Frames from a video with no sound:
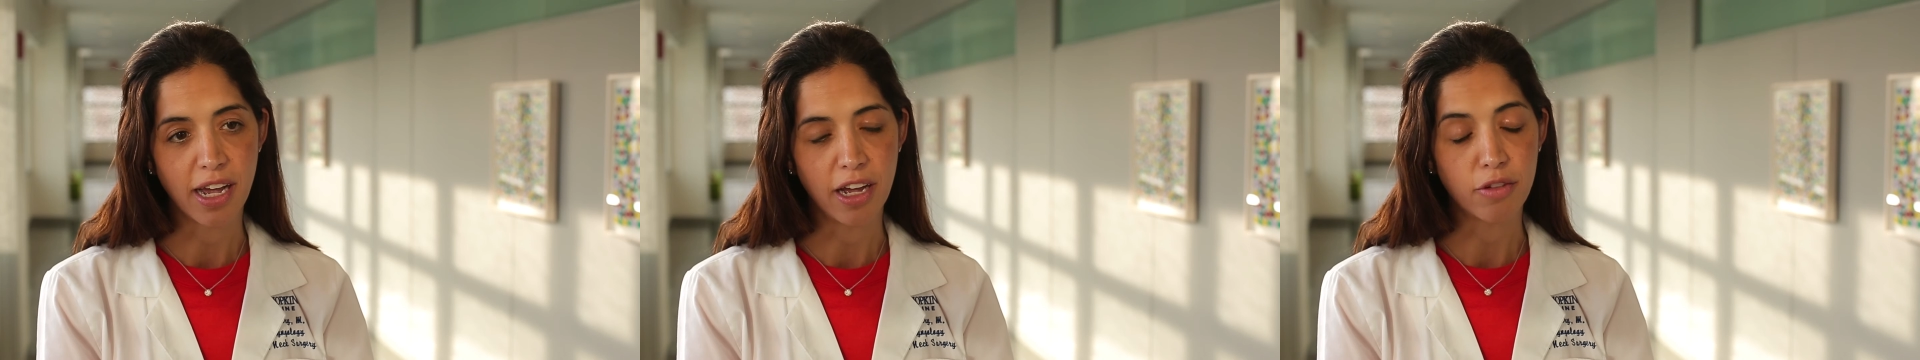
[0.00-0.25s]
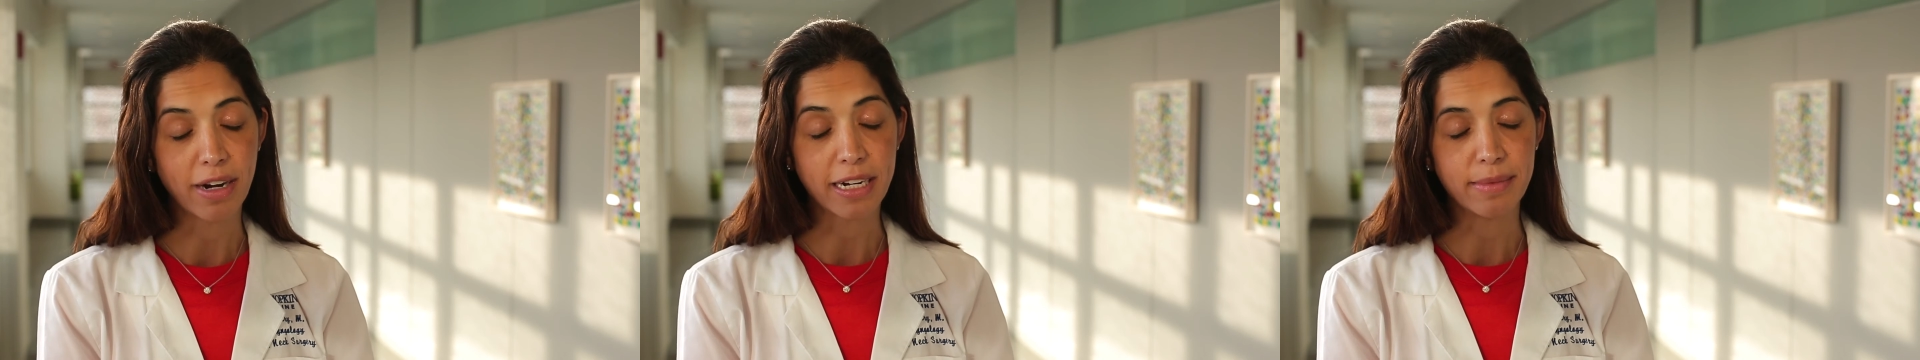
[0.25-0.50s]
uh,
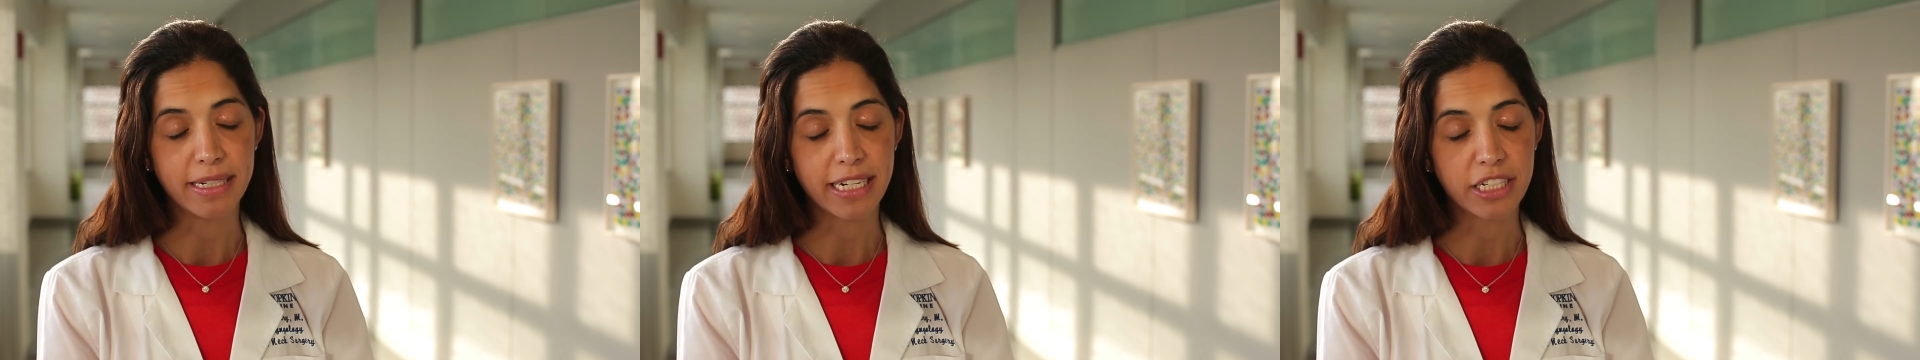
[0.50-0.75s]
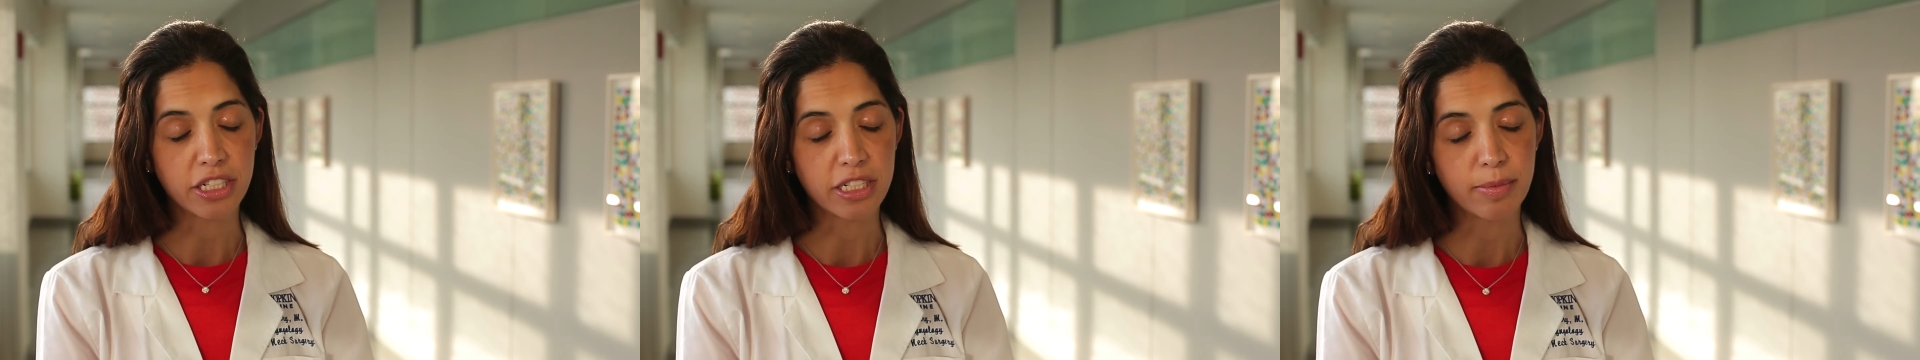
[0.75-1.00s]
a
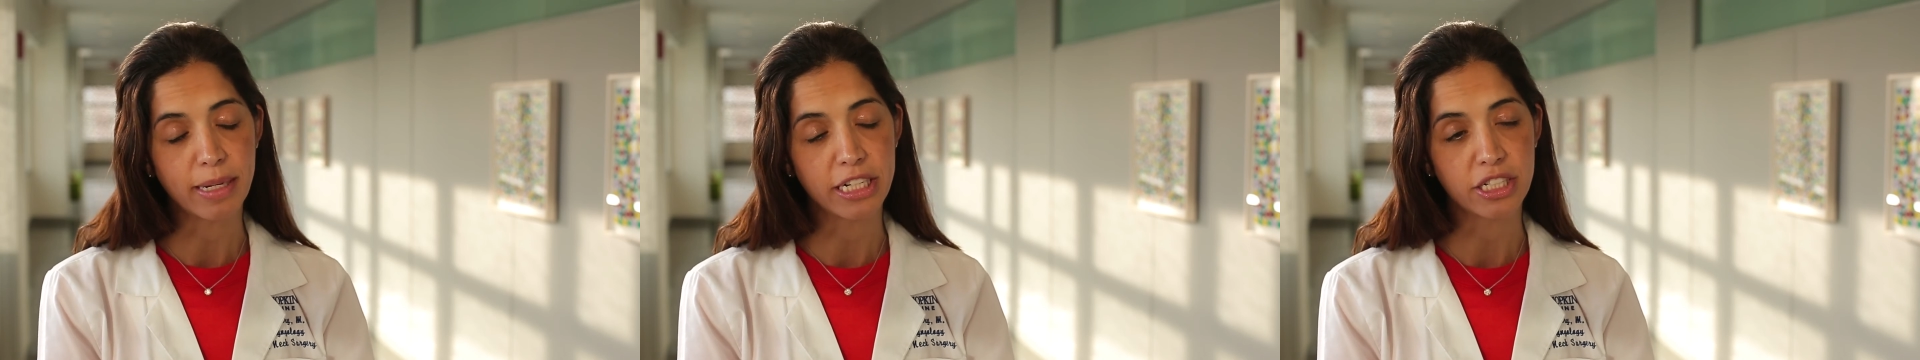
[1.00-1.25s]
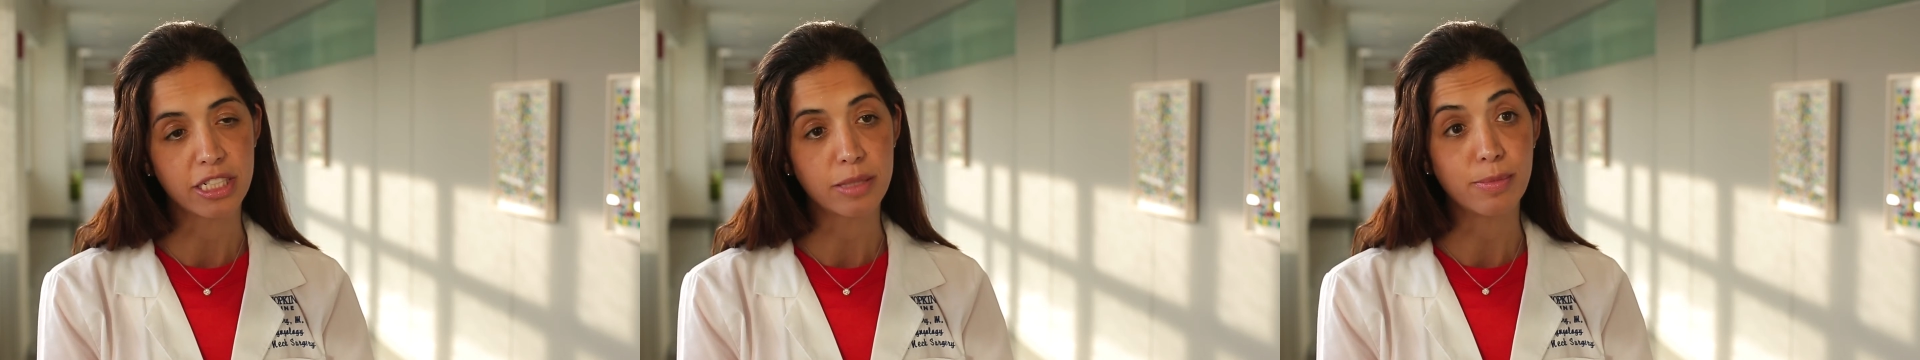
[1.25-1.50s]
recommendation to
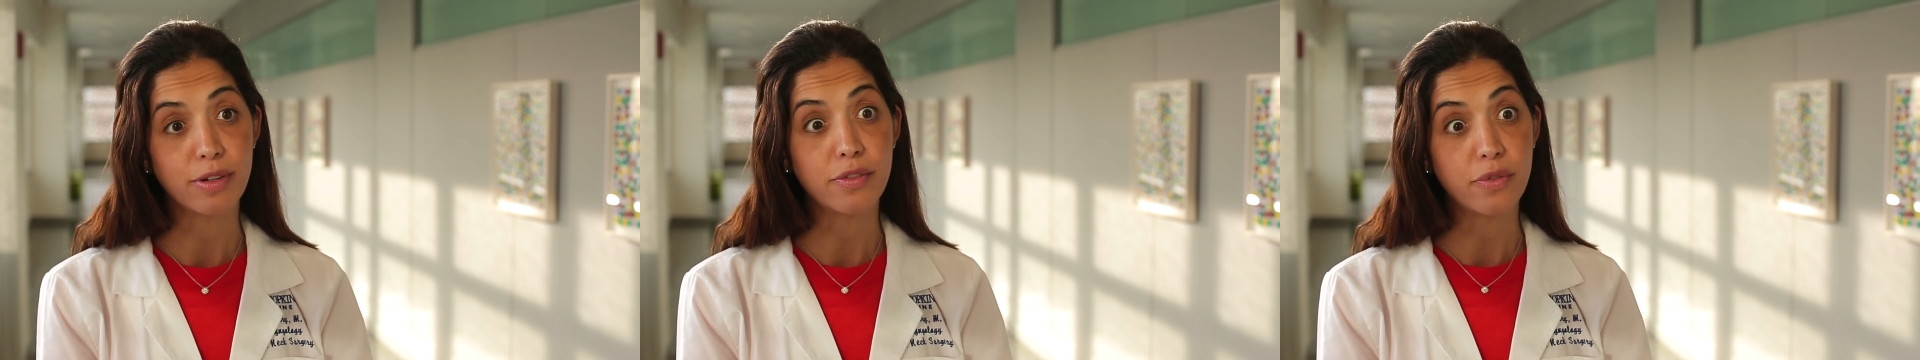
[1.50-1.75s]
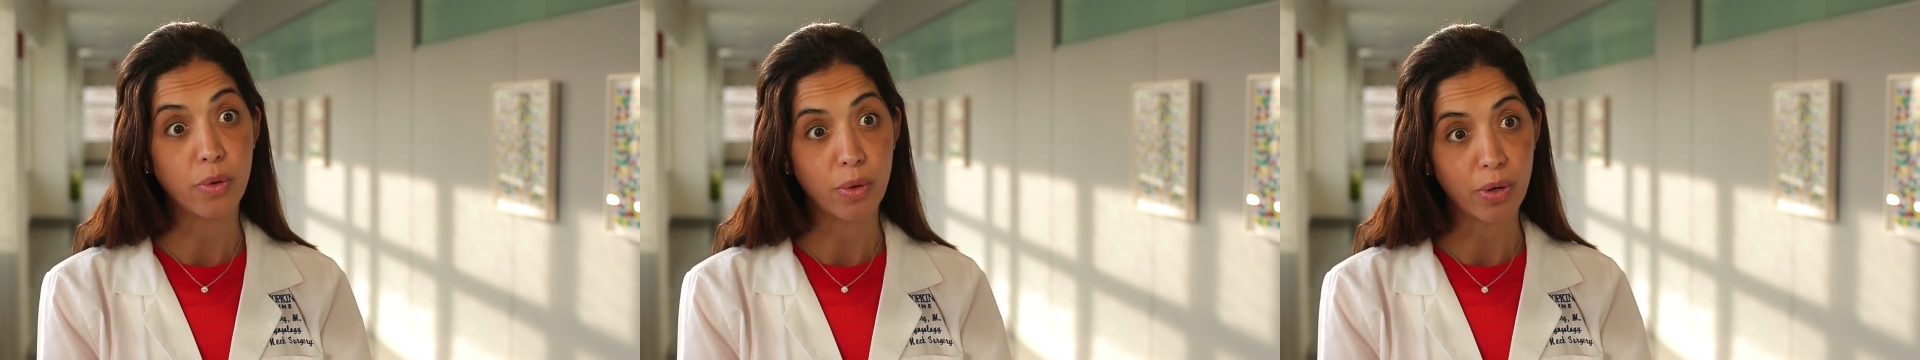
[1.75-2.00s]
patients
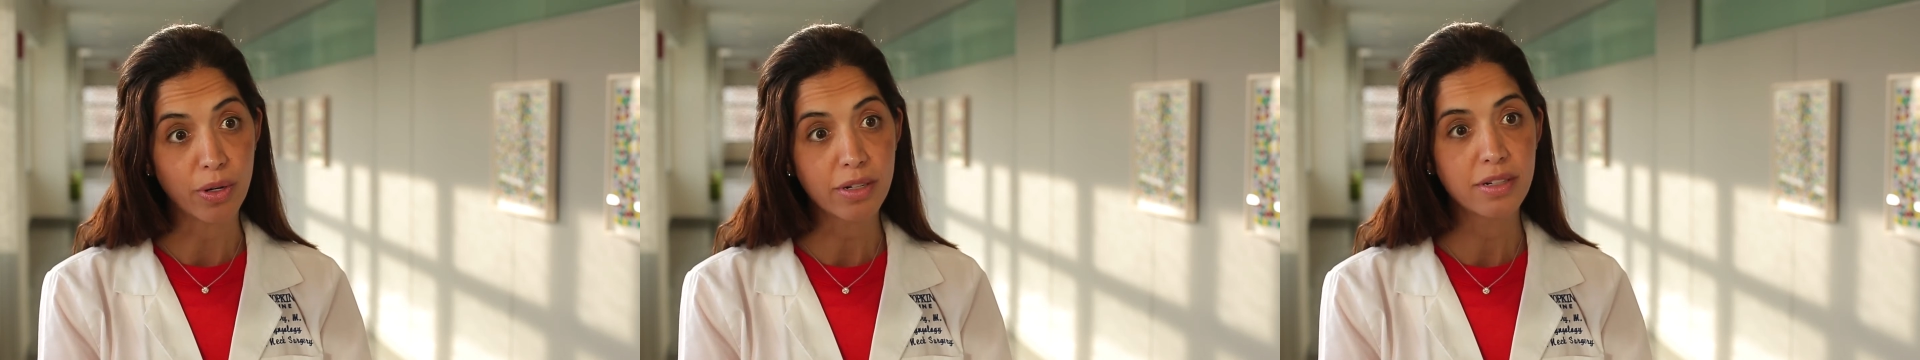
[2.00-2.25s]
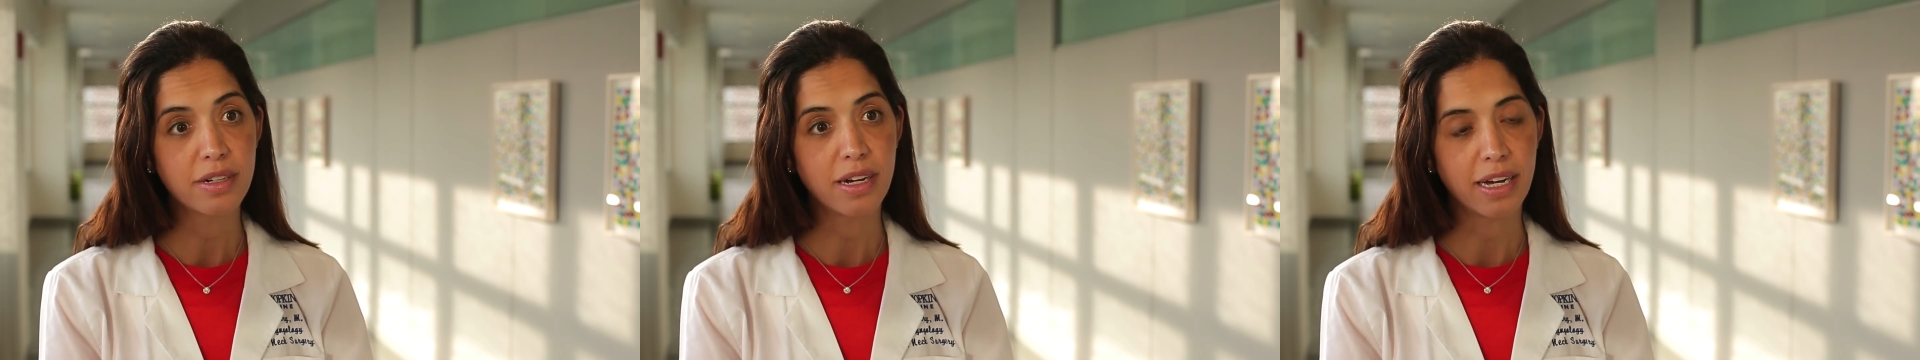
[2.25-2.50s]

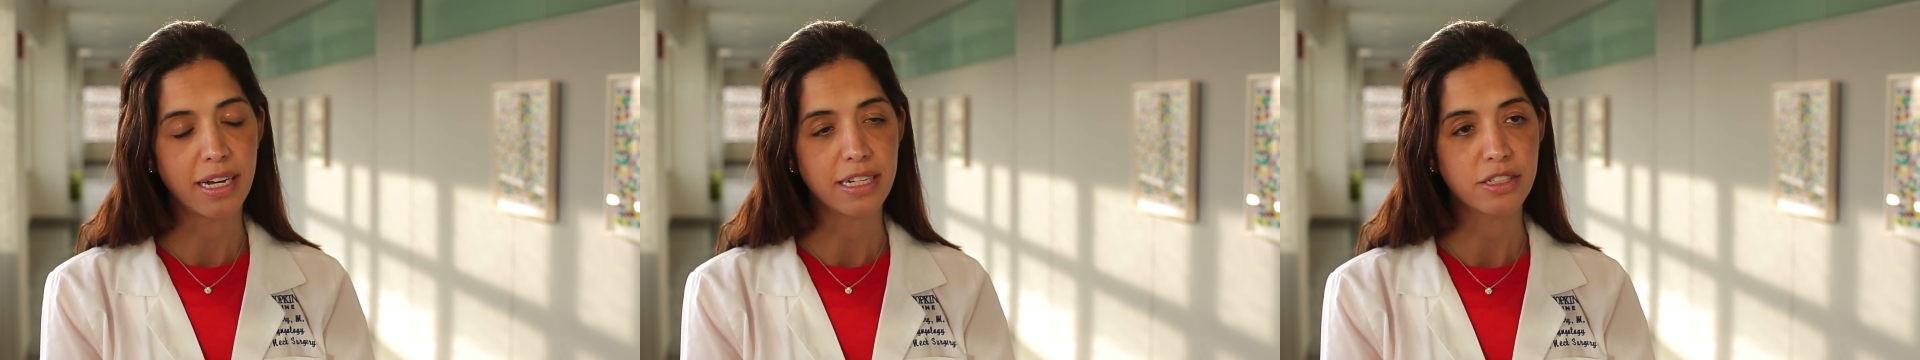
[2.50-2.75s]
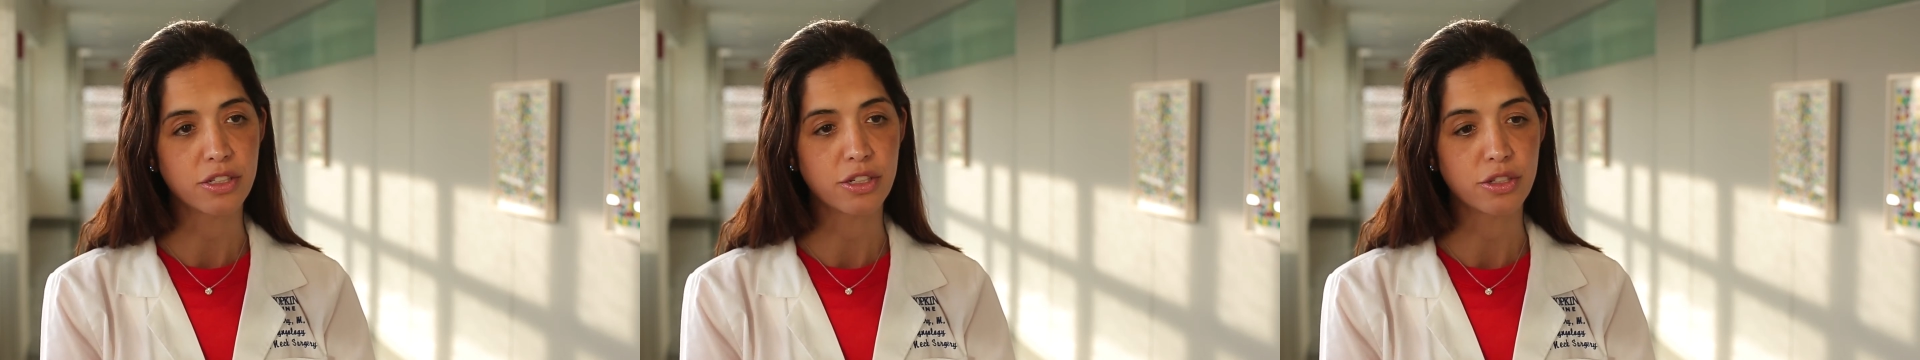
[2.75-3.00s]
before
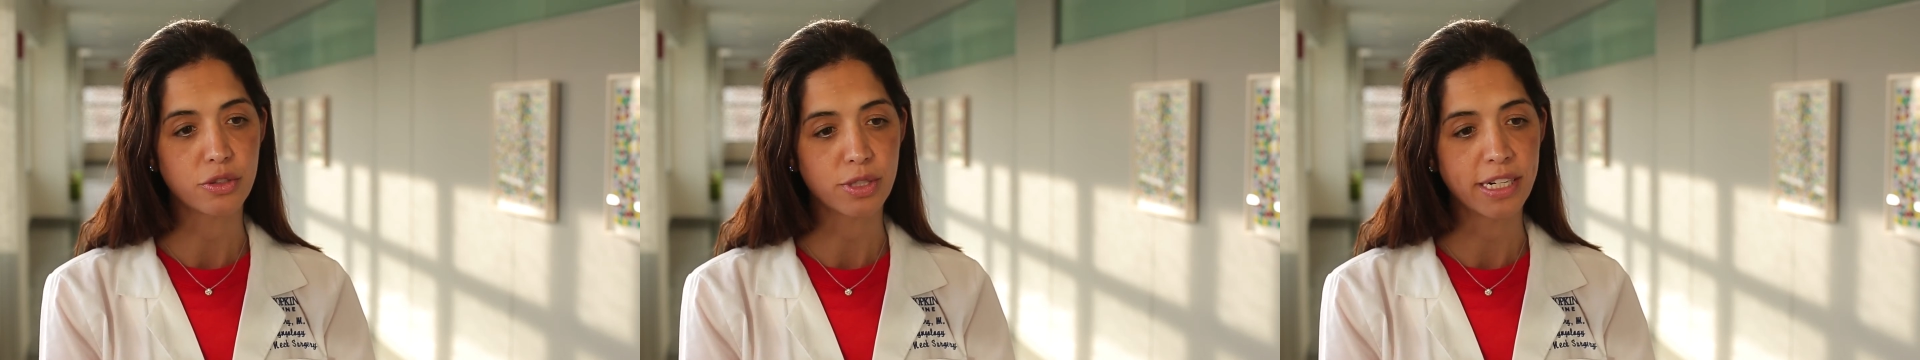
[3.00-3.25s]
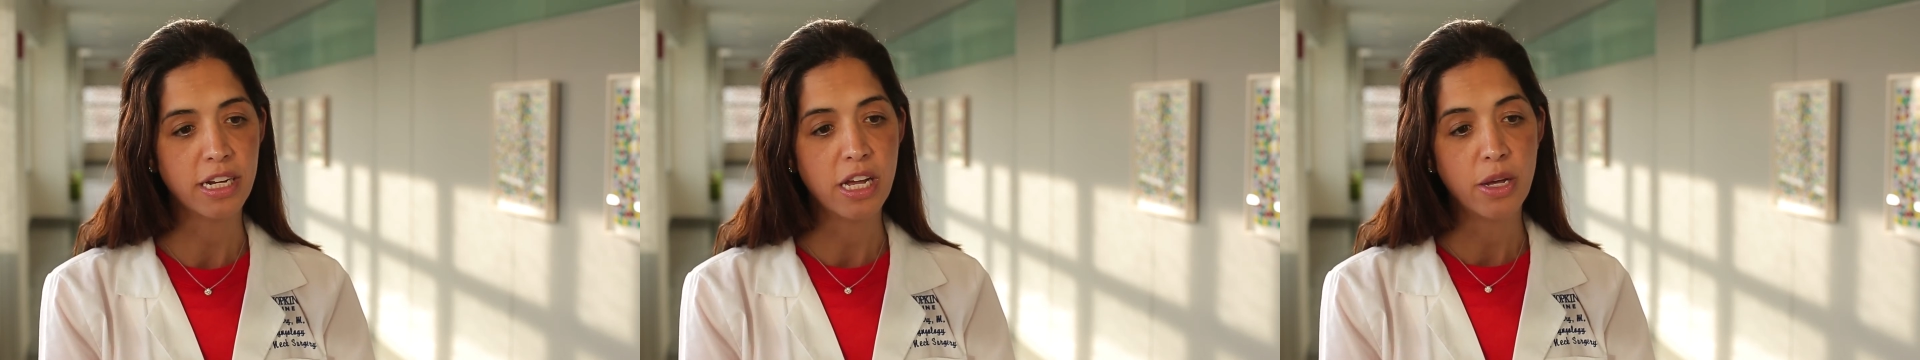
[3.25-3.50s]
uh,
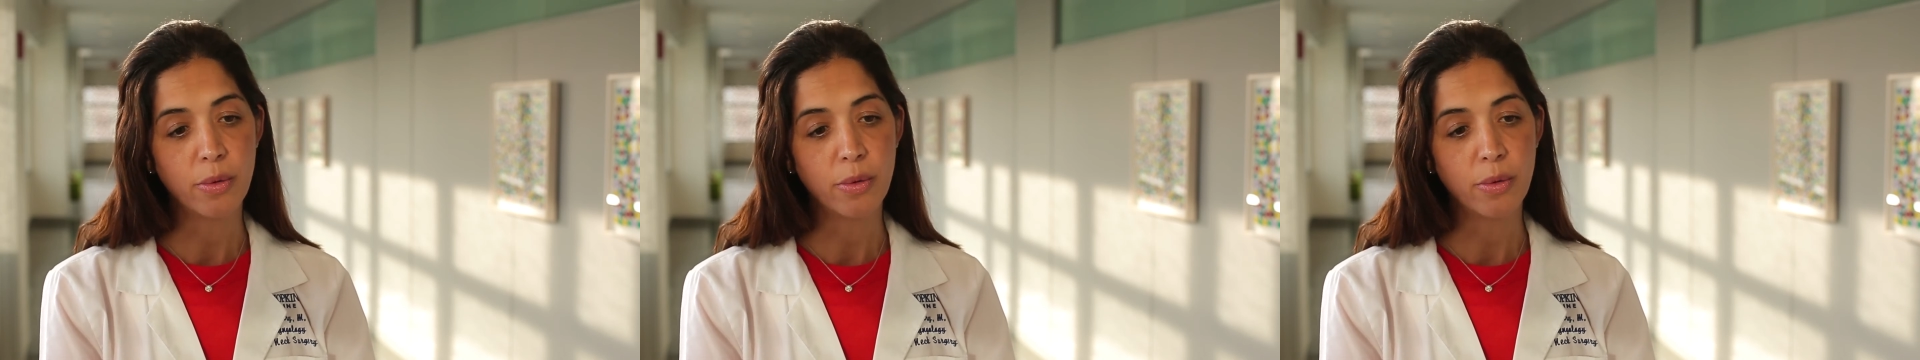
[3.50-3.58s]
surgery,